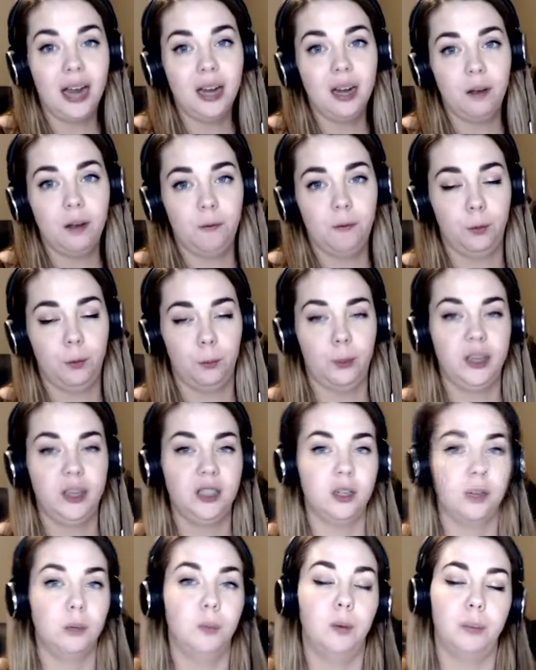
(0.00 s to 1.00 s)
of the
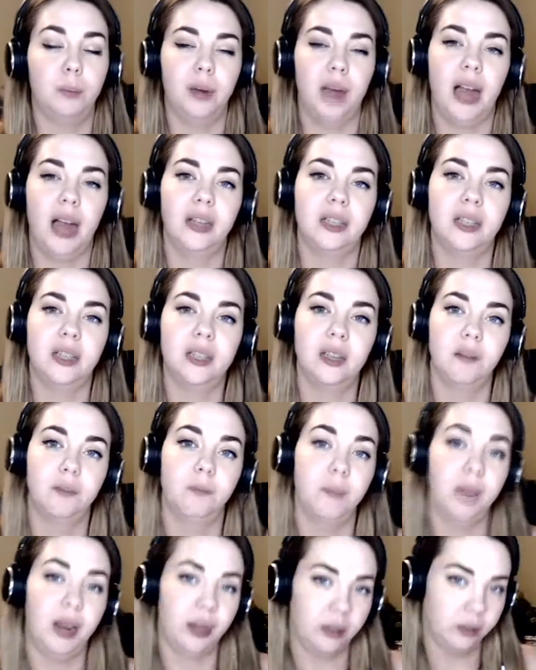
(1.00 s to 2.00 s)
reasonable practice of
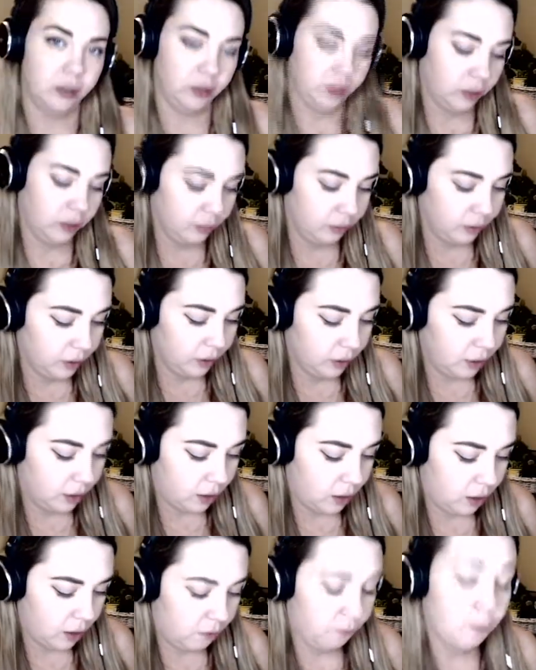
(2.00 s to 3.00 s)

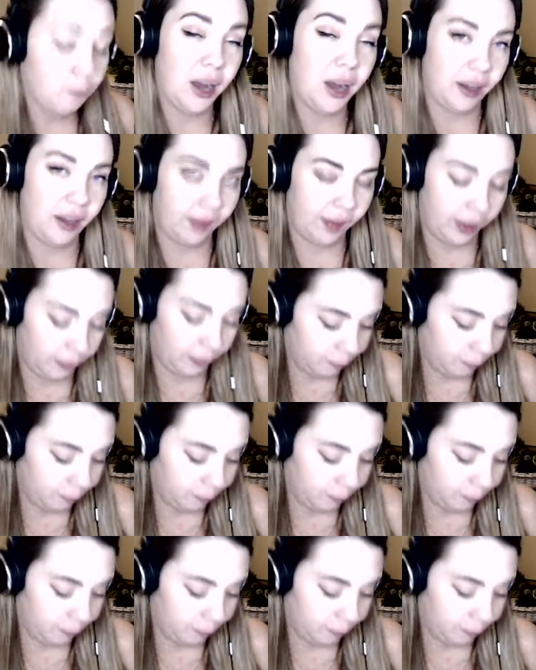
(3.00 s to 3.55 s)
medicine.